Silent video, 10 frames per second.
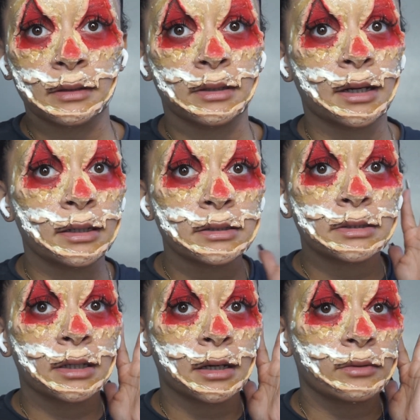Not
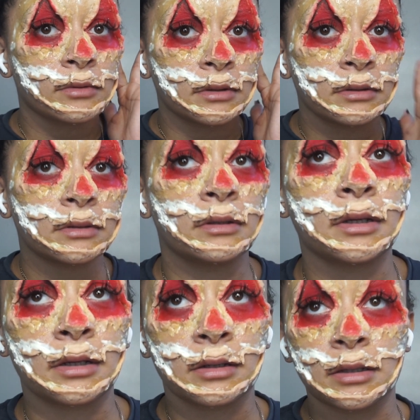easy at all.
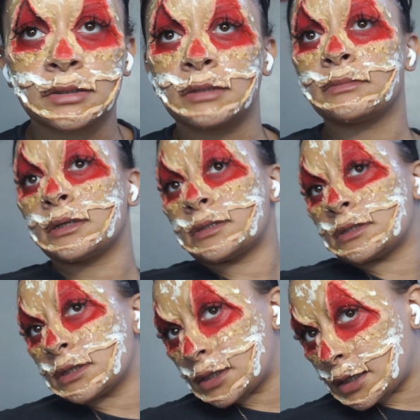Like, it seemed like such
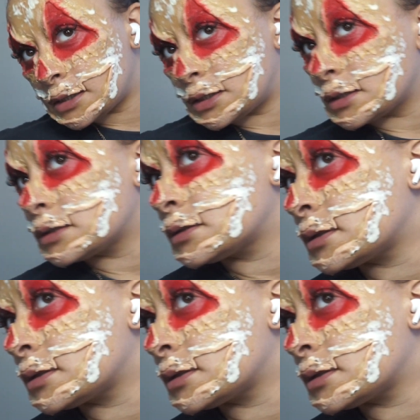a good idea.